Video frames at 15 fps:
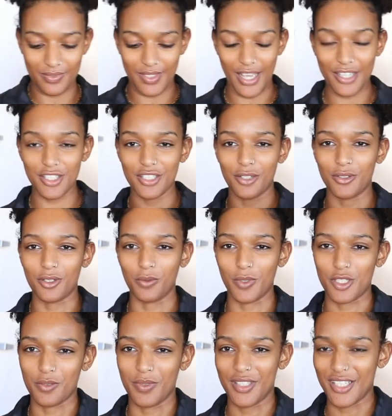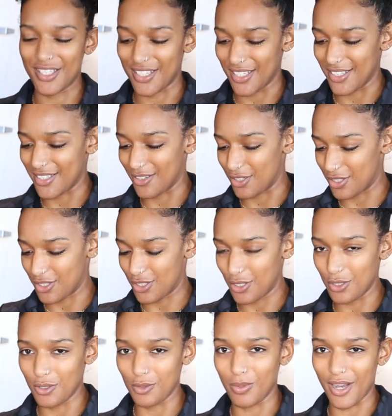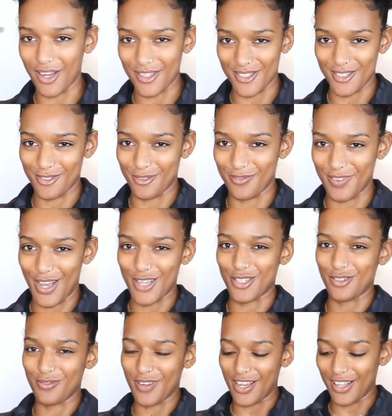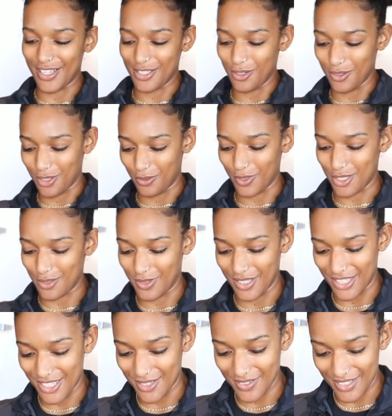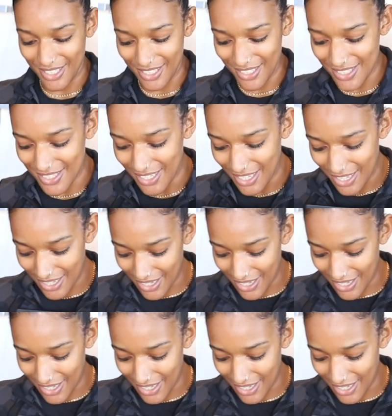I actually don't know which one this is. There's two boxes from Fashionphile. I don't know which one this one is.